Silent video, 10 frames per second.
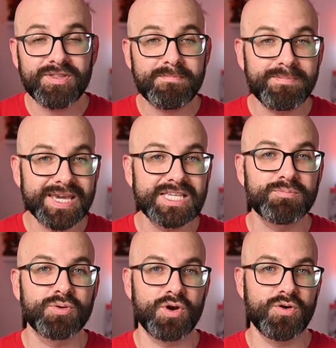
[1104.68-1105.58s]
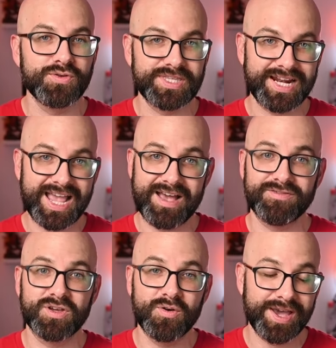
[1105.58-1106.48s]
of the biggest pros that I have
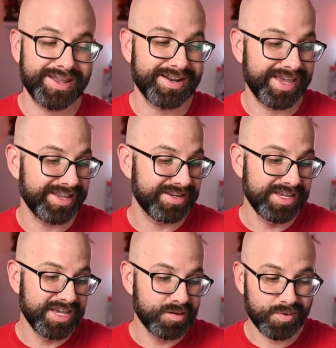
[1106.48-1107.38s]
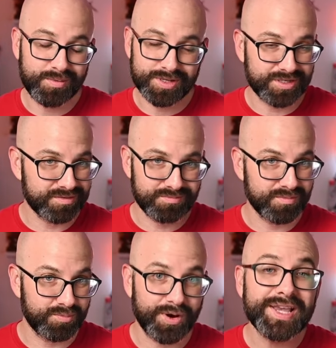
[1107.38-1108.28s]
to go ahead and pretty much
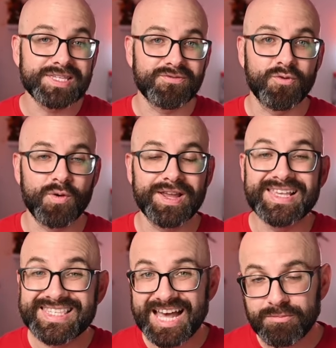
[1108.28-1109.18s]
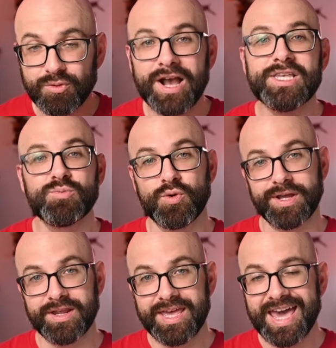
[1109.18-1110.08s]
praise it for is that price
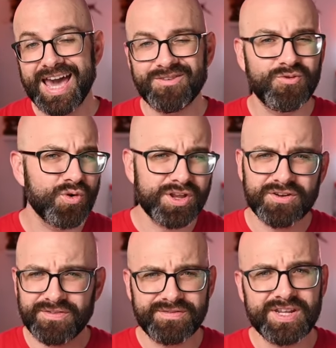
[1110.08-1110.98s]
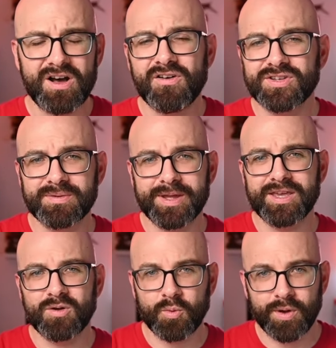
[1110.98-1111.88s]
point at 40 or $50,
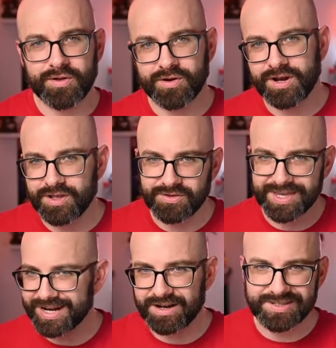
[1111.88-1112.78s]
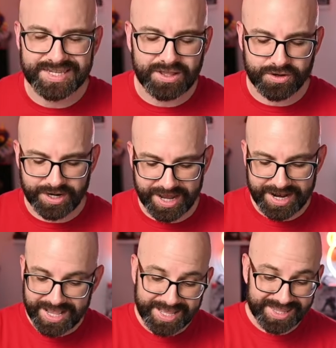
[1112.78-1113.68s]
depending on whether or not you get it on sale or not.
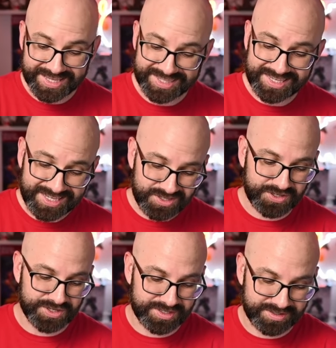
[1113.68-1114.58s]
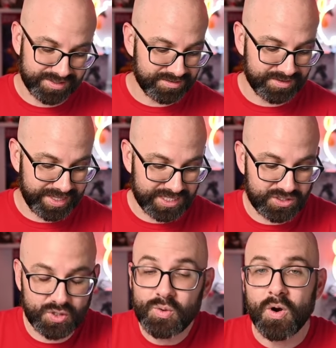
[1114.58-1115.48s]
Like this is just it's
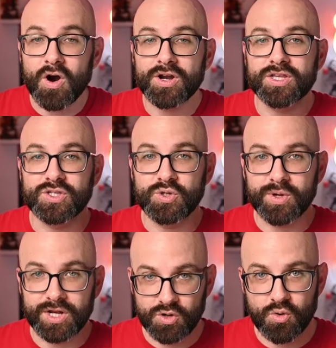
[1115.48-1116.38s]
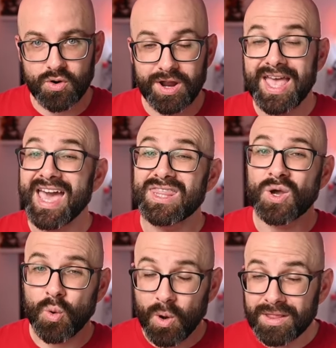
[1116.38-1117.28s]
too hard to ignore. And the
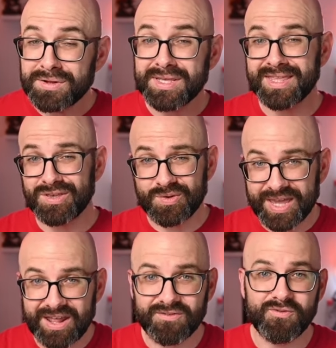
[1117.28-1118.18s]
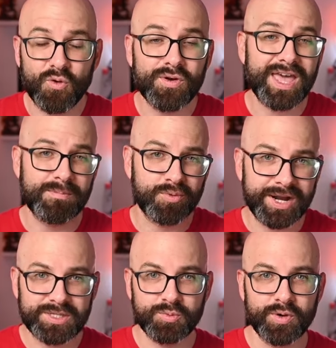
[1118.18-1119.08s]
quality that you get for that
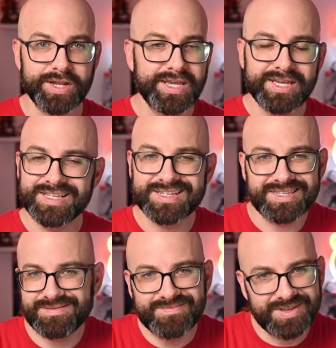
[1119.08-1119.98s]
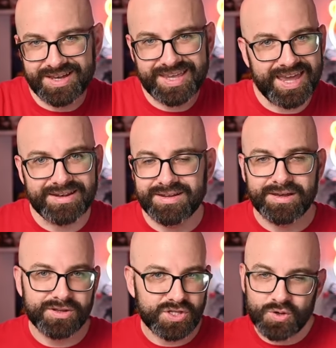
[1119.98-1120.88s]
price point just again
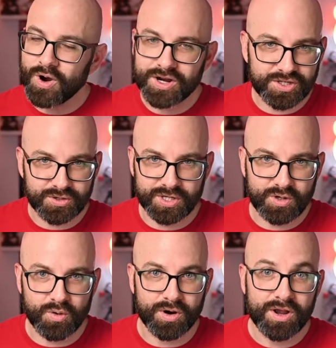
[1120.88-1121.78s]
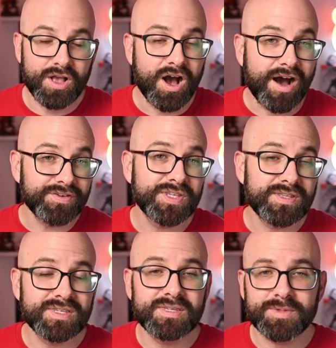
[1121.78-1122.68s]
too hard to ignore. Obviously,
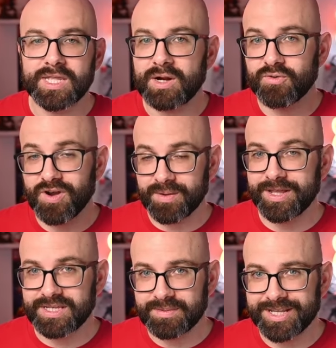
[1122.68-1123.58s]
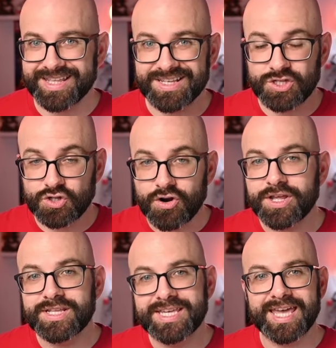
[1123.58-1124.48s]
this is something that I would recommend to somebody that is
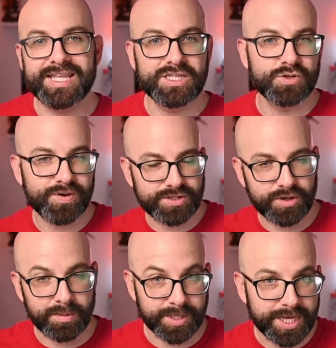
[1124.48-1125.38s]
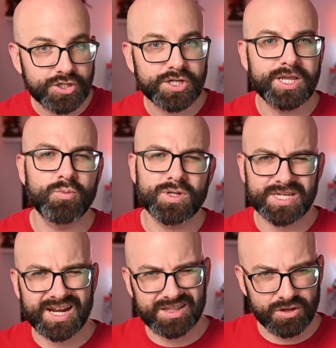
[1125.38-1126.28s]
starting to get into retro emulation and wants
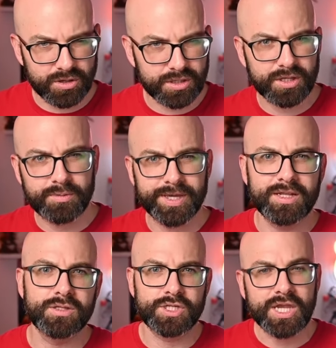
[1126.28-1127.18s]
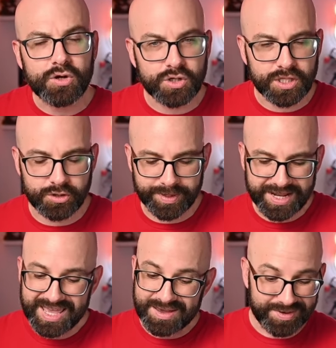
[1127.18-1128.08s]
to kind of learn a little bit, tinker a little bit.
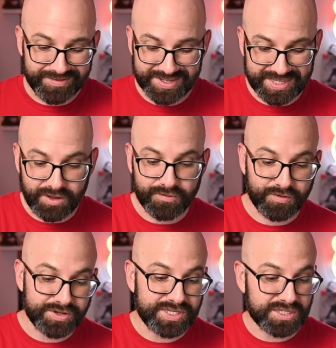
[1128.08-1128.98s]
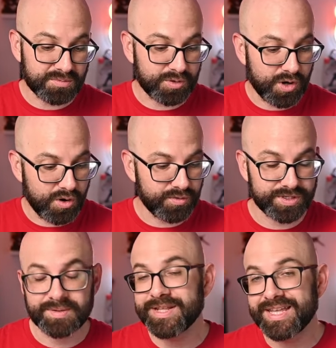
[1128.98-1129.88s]
But even still, for a seasoned pro or
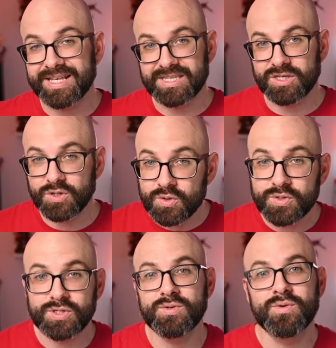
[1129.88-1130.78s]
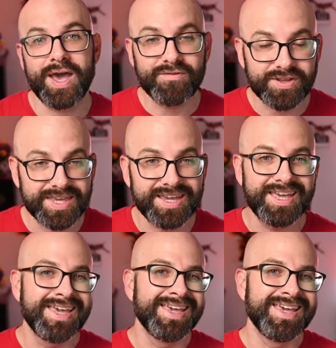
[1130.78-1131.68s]
somebody that is used to
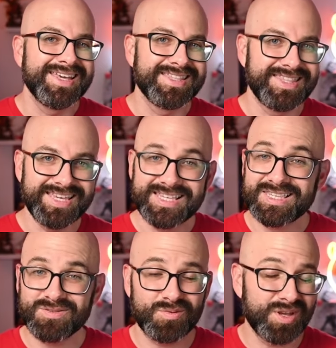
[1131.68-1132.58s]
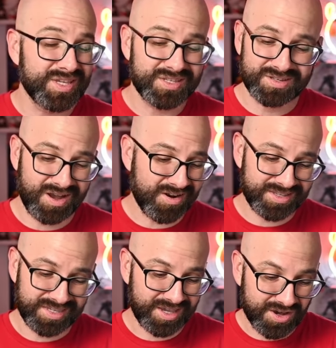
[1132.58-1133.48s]
everything, this is
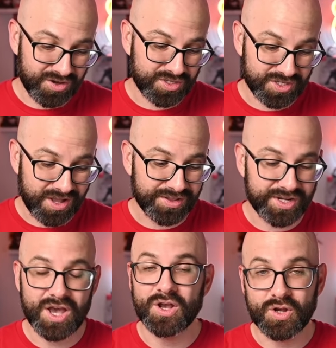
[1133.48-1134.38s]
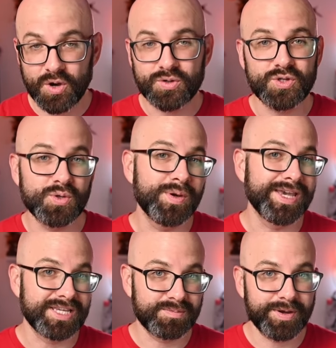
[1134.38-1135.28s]
honestly a solid go-to
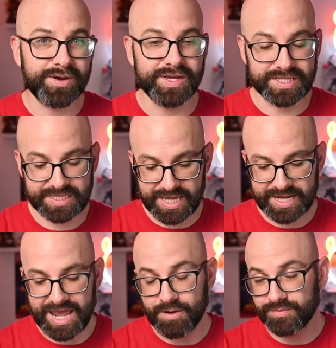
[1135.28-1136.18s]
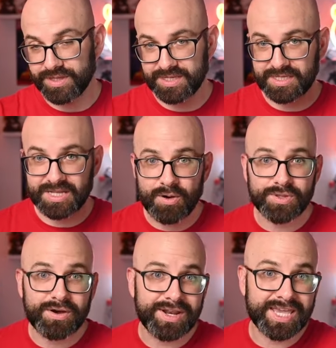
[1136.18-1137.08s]
experience. Now, this is not
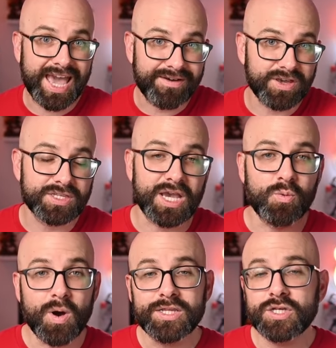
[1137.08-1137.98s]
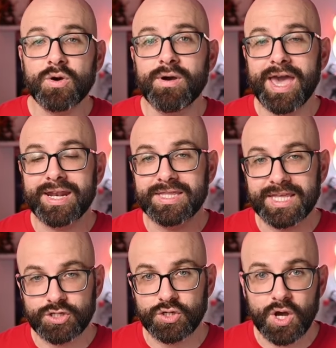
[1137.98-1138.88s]
without any caveats. I want to go ahead and
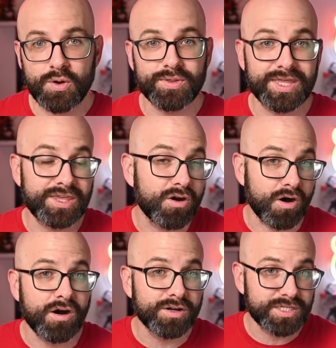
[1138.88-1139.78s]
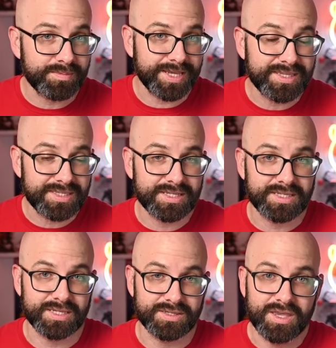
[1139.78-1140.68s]
let you know that there are some
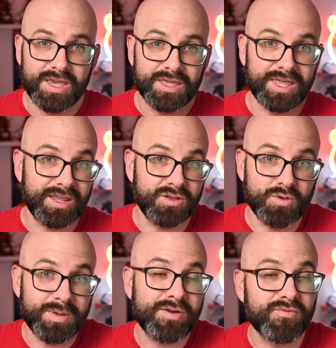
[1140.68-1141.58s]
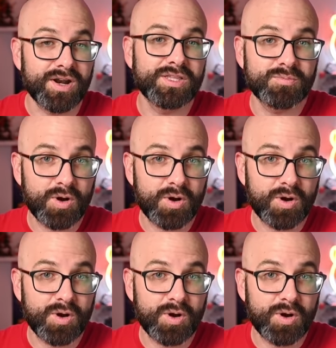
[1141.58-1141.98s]
instances that you might run into